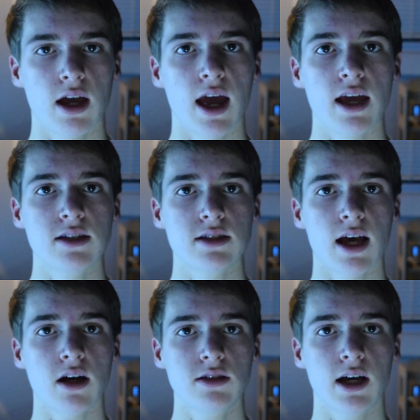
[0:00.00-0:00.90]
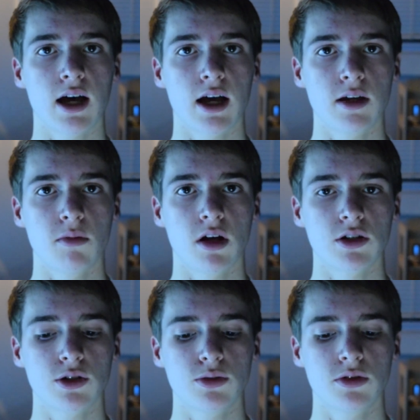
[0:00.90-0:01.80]
acetaldehyde
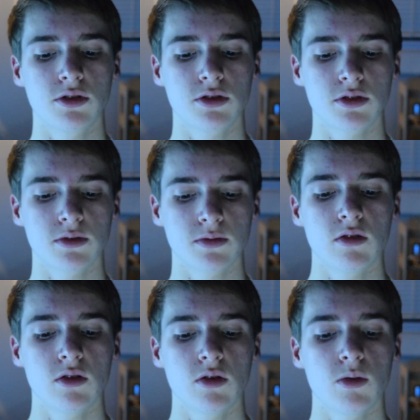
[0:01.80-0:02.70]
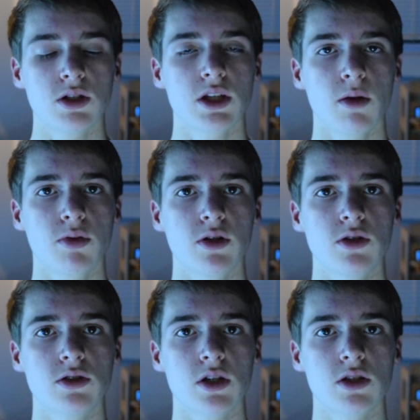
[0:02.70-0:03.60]
molecules, which then
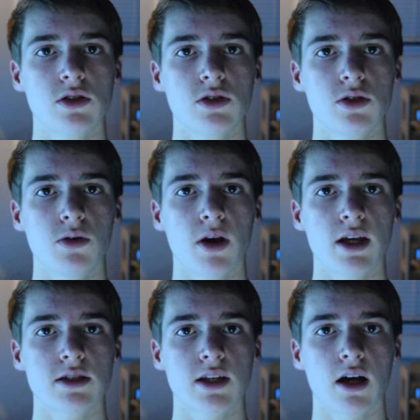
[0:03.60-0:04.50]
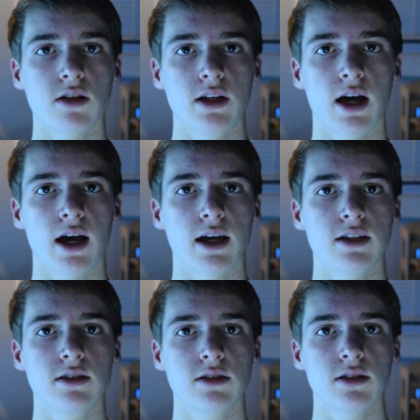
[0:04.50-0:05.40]
produces two
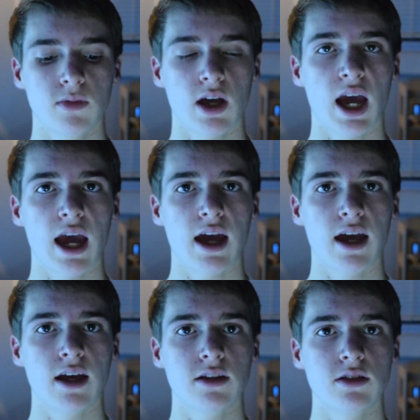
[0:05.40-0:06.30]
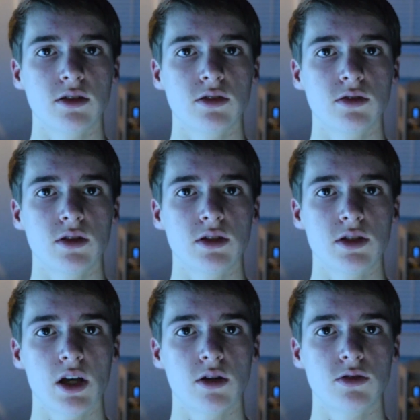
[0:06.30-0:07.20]
acetaldehydes and
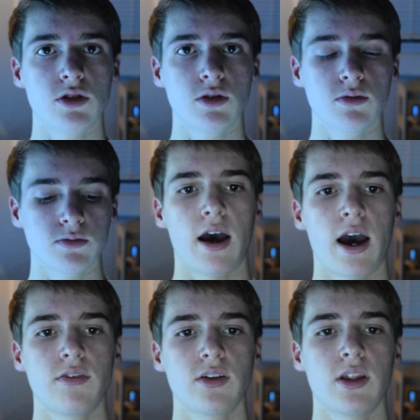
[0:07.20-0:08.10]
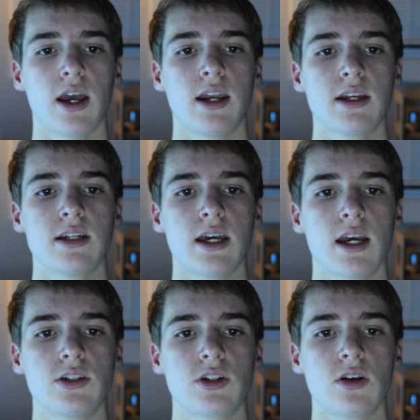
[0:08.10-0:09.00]
CO2. After the
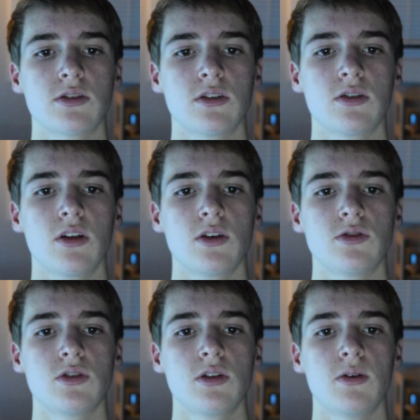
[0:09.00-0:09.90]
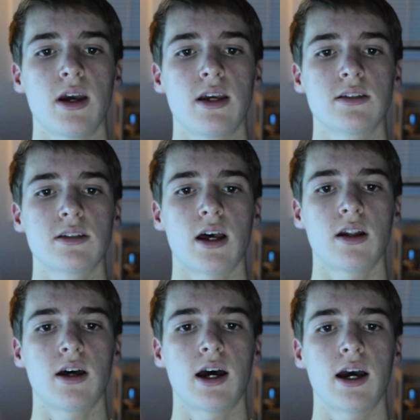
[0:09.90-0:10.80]
NADH goes into those two
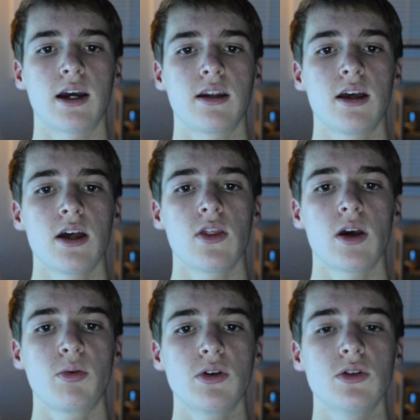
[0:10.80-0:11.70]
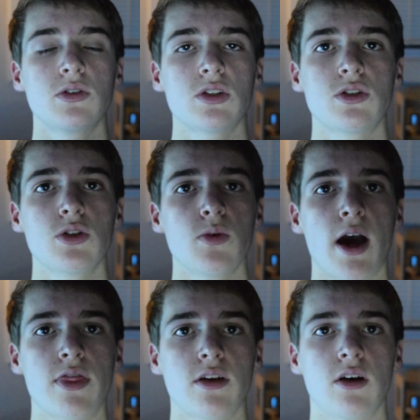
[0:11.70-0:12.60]
acetaldehyde, they produce
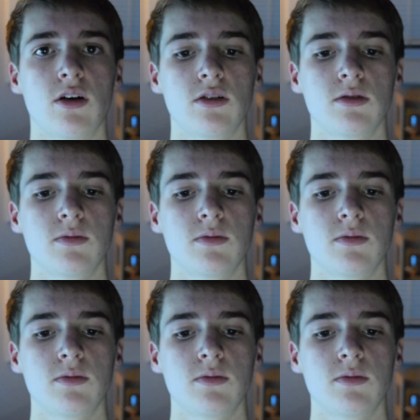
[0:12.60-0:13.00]
2-ethanol.